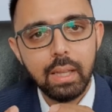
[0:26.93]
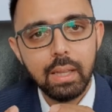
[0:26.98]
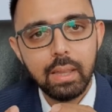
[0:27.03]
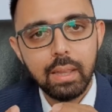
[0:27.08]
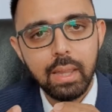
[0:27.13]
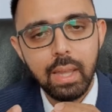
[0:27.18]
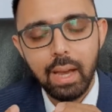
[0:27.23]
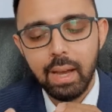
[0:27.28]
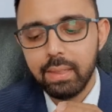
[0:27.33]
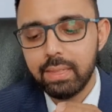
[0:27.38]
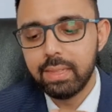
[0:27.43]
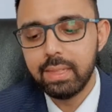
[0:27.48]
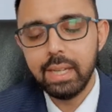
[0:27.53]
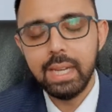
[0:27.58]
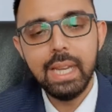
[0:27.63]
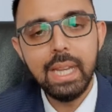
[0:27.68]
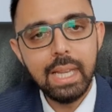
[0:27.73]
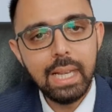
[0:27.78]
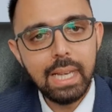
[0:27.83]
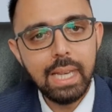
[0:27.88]
There are
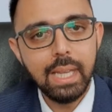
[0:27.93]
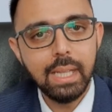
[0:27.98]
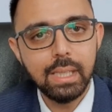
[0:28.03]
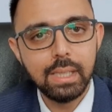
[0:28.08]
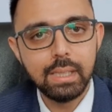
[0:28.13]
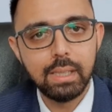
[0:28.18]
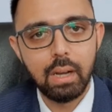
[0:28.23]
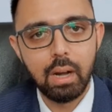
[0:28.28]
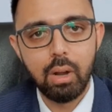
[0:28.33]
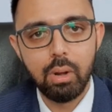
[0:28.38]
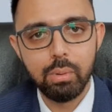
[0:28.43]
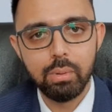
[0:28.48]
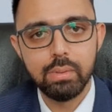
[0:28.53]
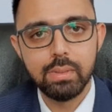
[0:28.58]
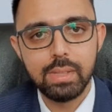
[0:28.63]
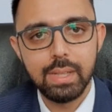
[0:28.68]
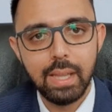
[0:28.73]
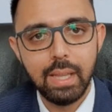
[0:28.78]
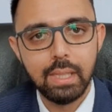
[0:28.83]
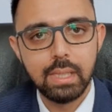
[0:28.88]
three legal
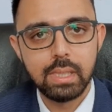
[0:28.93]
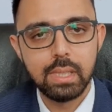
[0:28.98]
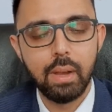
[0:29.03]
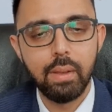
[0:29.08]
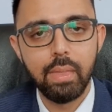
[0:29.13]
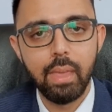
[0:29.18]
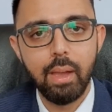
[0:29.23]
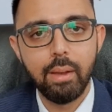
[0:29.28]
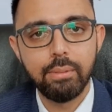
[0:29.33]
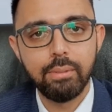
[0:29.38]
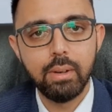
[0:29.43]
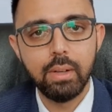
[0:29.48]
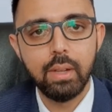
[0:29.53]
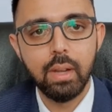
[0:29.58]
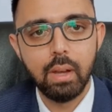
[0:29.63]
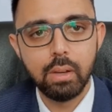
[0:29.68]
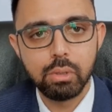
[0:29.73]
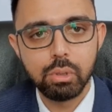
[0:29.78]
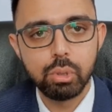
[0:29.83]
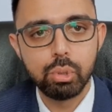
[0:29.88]
grounds in South
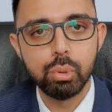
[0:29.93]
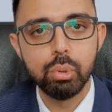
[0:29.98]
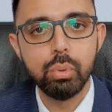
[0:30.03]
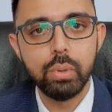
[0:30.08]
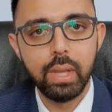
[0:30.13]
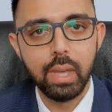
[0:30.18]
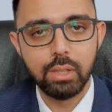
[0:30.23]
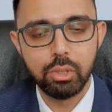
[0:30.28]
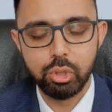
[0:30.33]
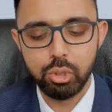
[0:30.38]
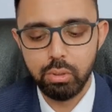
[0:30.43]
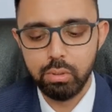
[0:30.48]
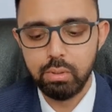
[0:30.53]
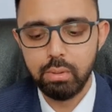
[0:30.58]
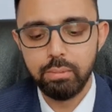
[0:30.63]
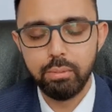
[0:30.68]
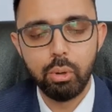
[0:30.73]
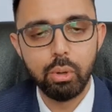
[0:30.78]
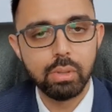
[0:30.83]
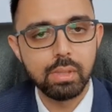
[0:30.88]
Africa to get your
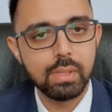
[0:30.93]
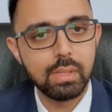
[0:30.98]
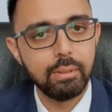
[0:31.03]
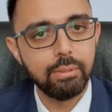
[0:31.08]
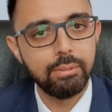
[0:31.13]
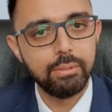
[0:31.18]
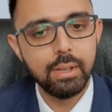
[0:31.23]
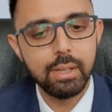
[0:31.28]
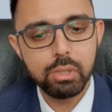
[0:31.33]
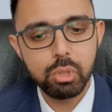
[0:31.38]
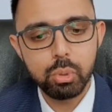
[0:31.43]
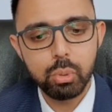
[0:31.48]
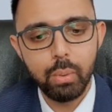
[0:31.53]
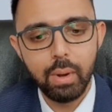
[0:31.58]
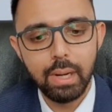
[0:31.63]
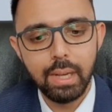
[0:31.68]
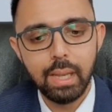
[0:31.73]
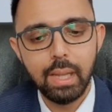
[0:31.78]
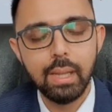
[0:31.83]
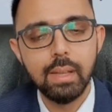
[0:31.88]
divorce. The first
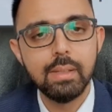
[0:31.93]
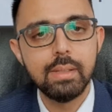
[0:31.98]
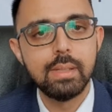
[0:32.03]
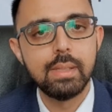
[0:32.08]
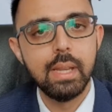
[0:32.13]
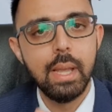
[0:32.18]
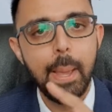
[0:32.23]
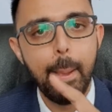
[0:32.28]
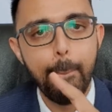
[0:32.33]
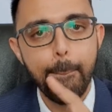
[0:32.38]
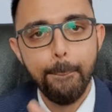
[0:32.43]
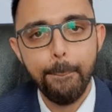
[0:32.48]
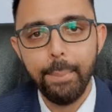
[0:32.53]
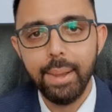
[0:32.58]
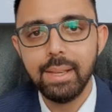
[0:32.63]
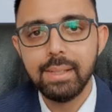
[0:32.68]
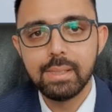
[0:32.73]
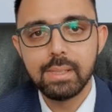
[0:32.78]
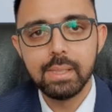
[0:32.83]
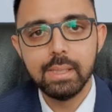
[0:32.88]
one is
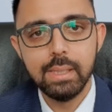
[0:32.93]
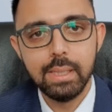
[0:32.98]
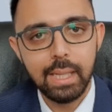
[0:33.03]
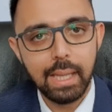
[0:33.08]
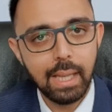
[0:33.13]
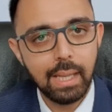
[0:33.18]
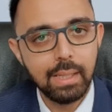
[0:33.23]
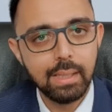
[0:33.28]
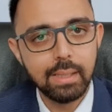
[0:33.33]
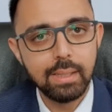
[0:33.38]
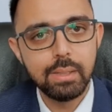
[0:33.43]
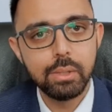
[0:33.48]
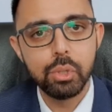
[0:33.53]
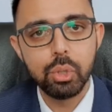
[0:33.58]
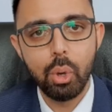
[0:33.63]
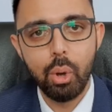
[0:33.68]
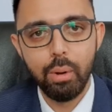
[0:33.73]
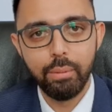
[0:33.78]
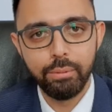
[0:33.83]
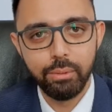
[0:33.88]
mental
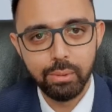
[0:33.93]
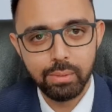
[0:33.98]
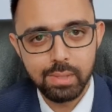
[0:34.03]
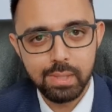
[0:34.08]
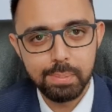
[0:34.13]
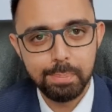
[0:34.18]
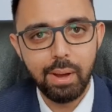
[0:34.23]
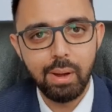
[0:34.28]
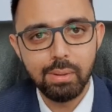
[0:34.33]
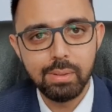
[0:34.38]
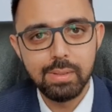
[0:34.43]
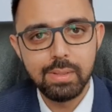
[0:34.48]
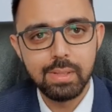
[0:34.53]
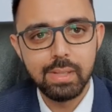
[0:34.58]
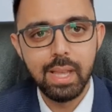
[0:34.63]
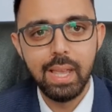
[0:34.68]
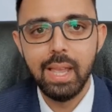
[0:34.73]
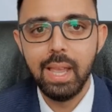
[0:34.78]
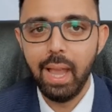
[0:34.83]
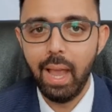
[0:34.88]
illness of your
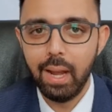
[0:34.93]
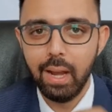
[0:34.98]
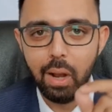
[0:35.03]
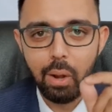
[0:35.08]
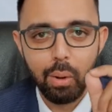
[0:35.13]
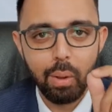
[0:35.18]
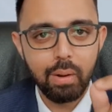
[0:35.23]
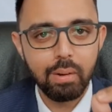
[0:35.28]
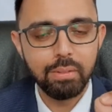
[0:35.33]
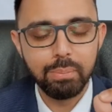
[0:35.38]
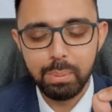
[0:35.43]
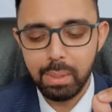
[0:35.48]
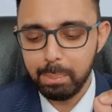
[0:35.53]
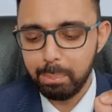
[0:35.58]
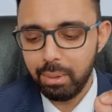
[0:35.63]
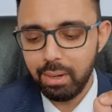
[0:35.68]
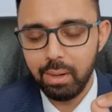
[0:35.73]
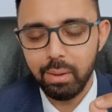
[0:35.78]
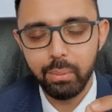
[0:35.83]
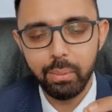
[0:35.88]
spouse. And a lot of
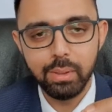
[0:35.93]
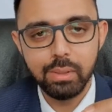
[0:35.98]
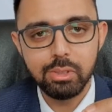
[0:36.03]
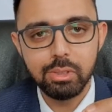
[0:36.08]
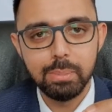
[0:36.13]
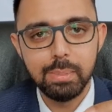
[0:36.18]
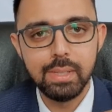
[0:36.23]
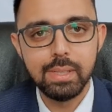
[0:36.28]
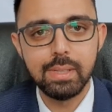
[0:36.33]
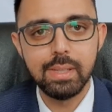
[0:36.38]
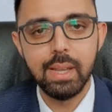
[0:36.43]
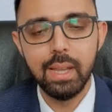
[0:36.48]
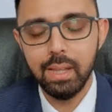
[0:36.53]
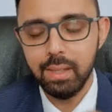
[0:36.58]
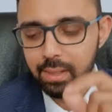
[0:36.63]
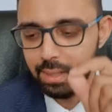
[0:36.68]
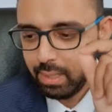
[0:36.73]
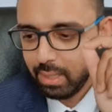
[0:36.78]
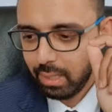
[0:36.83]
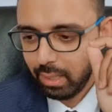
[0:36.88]
people are going to be
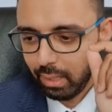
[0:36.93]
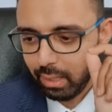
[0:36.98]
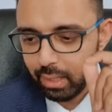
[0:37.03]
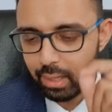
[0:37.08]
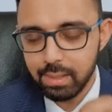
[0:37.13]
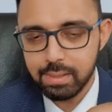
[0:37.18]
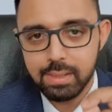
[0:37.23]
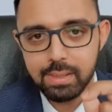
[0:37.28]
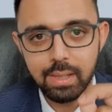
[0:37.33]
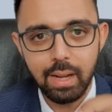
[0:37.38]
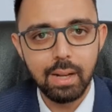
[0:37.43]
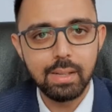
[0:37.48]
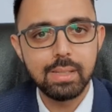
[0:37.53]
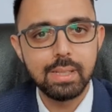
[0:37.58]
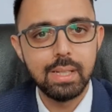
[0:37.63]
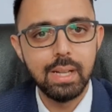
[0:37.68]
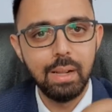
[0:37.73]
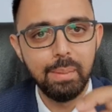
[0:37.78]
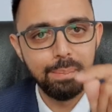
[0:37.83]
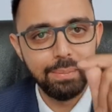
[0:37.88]
saying, yes,
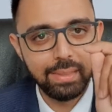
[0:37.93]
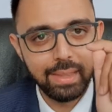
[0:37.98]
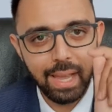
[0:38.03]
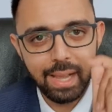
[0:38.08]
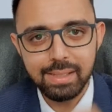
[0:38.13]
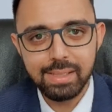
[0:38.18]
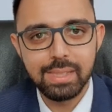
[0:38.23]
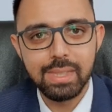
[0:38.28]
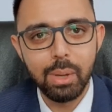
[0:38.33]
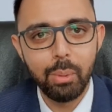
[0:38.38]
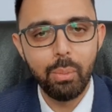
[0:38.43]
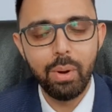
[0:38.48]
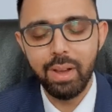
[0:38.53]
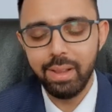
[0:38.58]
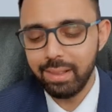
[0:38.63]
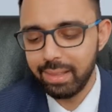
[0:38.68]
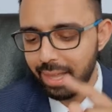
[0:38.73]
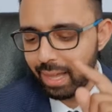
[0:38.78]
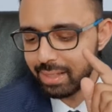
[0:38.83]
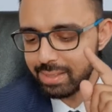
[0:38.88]
Aslam, that's the
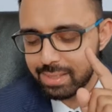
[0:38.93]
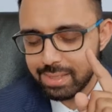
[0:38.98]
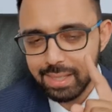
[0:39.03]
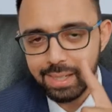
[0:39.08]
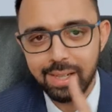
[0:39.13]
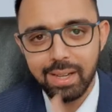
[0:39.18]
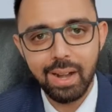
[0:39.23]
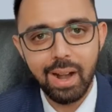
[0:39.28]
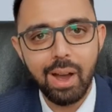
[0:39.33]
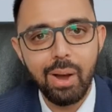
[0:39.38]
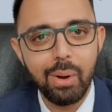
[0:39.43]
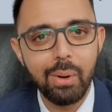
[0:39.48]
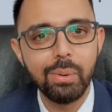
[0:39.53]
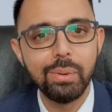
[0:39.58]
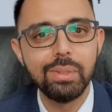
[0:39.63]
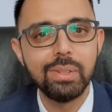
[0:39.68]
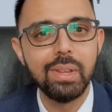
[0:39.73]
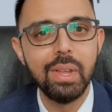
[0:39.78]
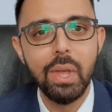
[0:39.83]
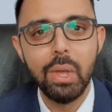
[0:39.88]
one, that's the
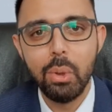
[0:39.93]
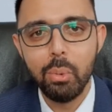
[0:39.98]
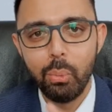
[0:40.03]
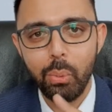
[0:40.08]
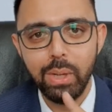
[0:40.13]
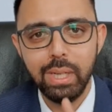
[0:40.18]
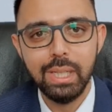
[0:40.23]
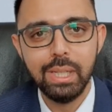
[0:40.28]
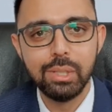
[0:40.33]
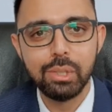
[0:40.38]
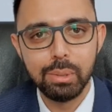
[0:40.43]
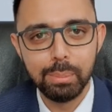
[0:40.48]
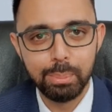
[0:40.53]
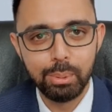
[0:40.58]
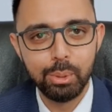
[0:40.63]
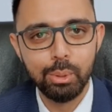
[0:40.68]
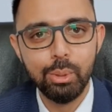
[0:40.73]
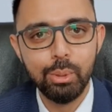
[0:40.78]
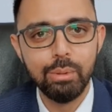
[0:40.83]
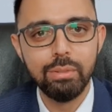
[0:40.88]
ground we need to
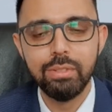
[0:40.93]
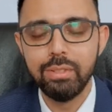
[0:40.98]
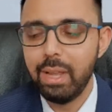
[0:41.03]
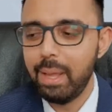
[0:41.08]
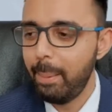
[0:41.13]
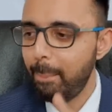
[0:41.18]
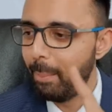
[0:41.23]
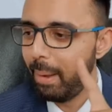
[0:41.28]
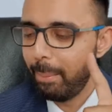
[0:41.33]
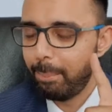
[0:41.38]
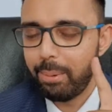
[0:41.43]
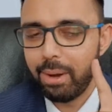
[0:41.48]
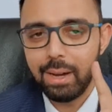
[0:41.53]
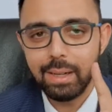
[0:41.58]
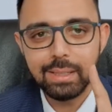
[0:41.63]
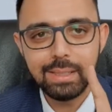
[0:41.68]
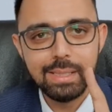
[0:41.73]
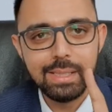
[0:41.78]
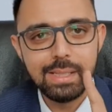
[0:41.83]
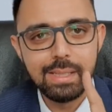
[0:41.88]
prove. My
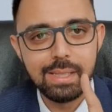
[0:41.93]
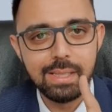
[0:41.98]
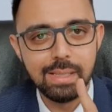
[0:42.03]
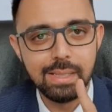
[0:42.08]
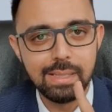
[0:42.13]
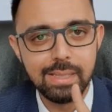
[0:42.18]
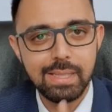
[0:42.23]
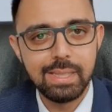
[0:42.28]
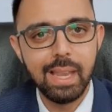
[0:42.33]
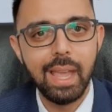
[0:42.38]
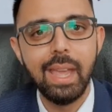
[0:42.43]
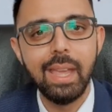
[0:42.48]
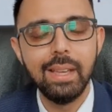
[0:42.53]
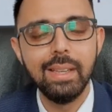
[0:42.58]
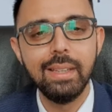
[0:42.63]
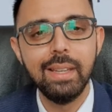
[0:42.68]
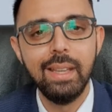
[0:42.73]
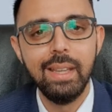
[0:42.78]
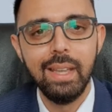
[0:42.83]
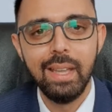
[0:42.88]
partner is
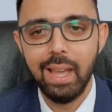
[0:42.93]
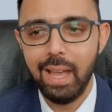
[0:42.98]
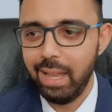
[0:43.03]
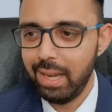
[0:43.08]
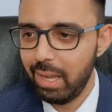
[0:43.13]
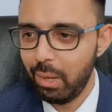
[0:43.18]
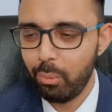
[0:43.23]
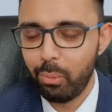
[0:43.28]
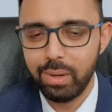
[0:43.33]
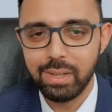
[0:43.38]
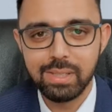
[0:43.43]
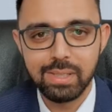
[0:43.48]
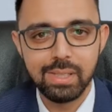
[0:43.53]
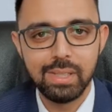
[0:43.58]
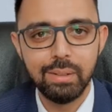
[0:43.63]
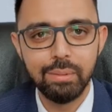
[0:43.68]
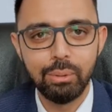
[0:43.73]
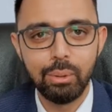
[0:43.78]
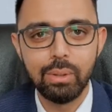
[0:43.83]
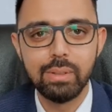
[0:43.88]
insane and I want a
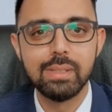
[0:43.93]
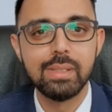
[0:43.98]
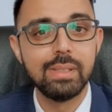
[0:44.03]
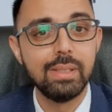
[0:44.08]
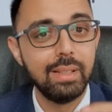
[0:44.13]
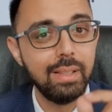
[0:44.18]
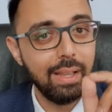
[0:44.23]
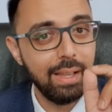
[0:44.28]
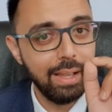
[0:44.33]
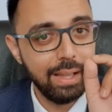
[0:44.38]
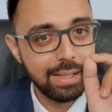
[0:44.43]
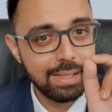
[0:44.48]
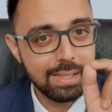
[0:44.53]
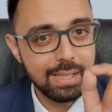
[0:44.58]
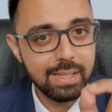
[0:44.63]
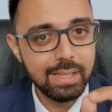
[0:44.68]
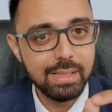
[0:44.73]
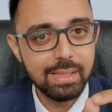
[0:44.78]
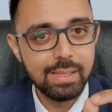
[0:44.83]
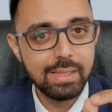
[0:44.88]
divorce. It
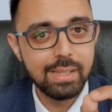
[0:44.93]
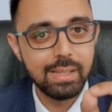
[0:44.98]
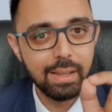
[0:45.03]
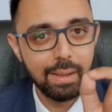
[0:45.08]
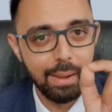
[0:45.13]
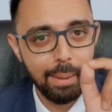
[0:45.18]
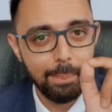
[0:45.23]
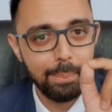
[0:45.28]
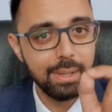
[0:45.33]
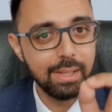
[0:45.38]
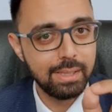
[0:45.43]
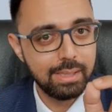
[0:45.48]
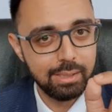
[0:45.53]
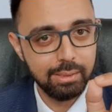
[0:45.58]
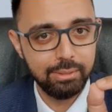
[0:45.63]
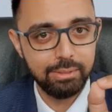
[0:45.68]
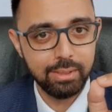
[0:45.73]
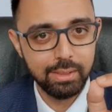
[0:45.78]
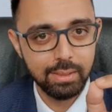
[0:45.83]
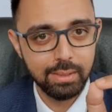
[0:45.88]
is a bit
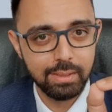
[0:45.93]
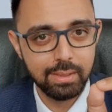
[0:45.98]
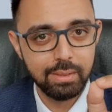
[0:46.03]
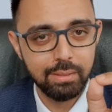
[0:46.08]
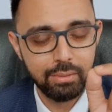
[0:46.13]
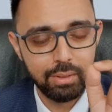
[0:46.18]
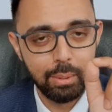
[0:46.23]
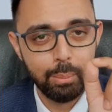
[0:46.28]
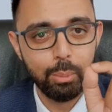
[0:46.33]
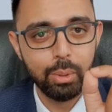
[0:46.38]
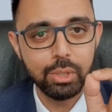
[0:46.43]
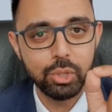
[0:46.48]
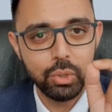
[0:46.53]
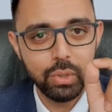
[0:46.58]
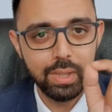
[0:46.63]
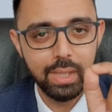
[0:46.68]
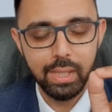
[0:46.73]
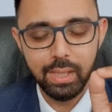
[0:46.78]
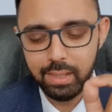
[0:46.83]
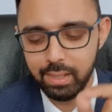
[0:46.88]
different from what
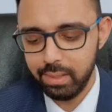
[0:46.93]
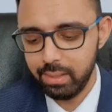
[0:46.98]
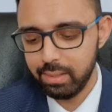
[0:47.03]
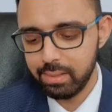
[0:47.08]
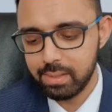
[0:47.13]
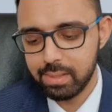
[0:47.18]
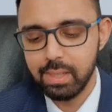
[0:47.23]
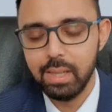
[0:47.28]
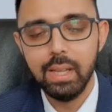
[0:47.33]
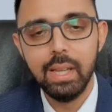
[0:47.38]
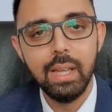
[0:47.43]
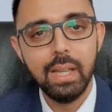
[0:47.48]
you think it is.